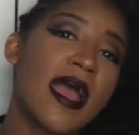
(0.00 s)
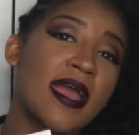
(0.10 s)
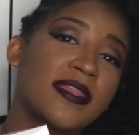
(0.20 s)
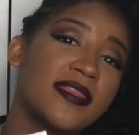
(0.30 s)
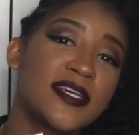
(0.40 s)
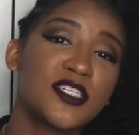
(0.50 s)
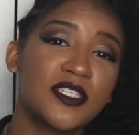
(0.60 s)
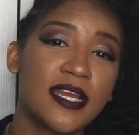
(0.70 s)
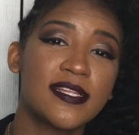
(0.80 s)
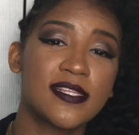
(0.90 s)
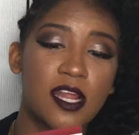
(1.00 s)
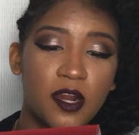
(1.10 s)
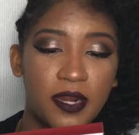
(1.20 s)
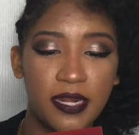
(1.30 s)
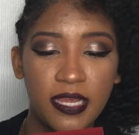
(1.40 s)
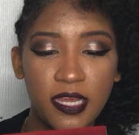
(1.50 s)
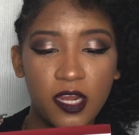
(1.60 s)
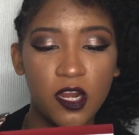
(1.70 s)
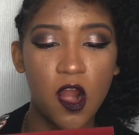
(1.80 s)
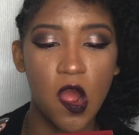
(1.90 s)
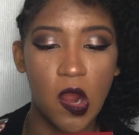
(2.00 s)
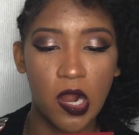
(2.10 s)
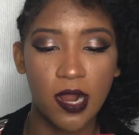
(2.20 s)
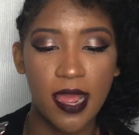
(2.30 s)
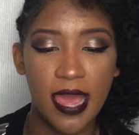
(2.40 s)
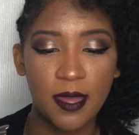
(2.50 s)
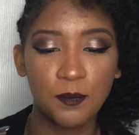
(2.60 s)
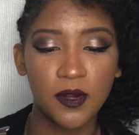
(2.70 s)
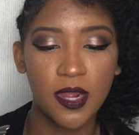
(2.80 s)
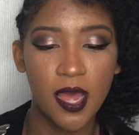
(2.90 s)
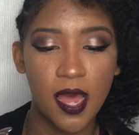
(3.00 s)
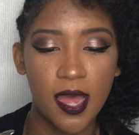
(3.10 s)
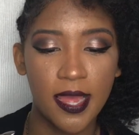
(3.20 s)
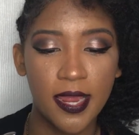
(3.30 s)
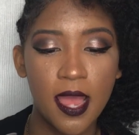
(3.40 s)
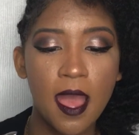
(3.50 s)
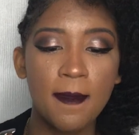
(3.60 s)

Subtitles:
And the shades that are in here are Apricot,